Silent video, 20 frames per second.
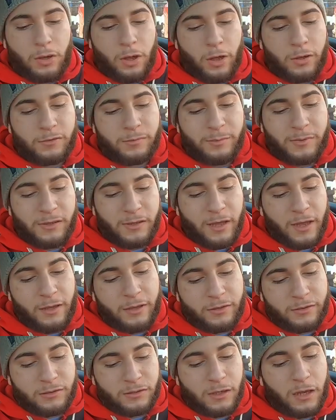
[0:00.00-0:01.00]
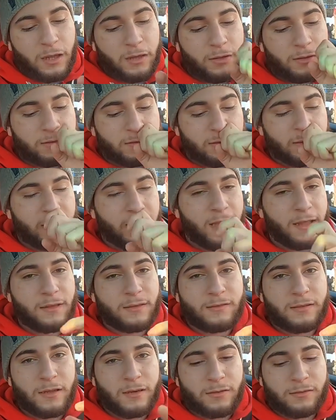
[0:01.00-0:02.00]
cost me $900, the
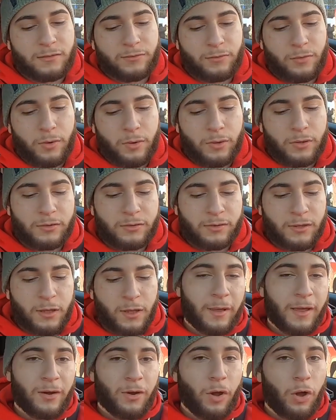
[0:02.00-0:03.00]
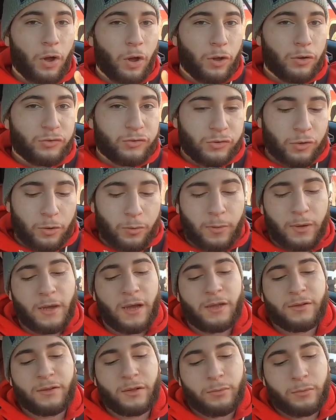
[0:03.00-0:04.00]
catalyst headers, of course. And also what
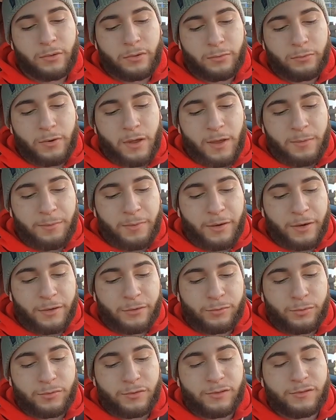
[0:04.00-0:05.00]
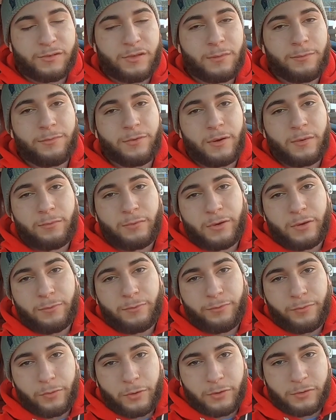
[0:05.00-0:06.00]
got done with the rod bearings was the subframe
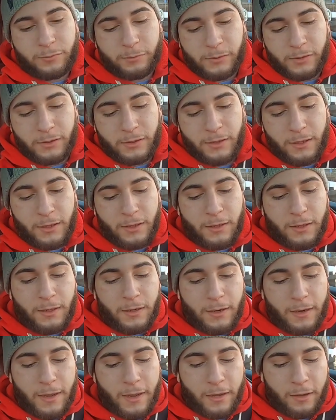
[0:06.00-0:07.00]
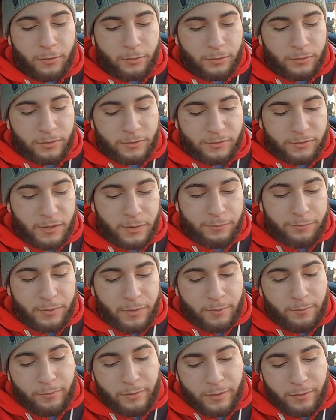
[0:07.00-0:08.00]
reinforcement. Now, the
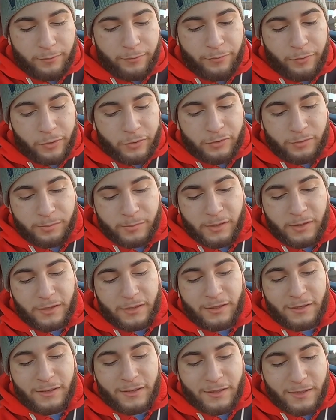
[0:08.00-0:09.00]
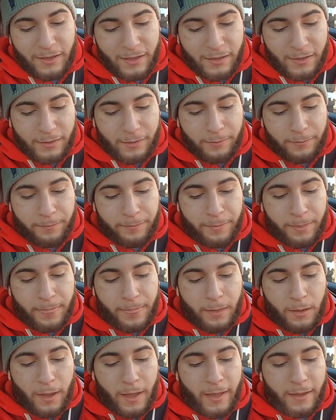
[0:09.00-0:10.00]
subframe reinforcement kit
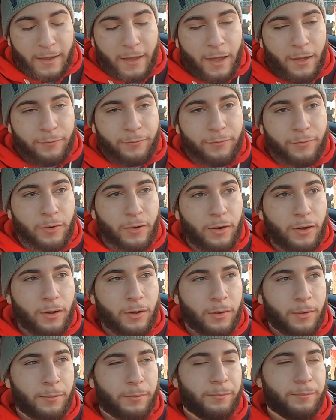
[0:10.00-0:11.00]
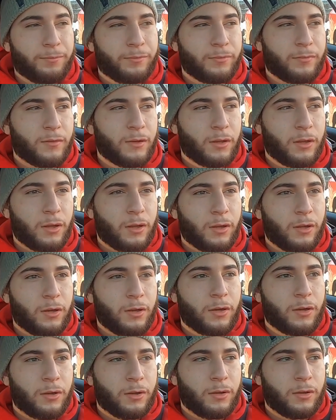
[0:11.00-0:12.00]
I got from,
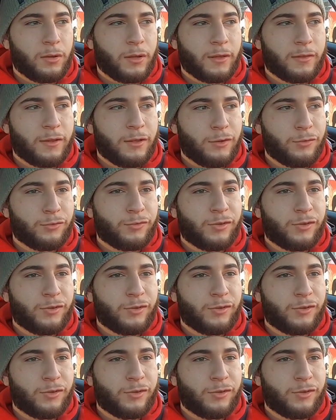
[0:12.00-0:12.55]
I think you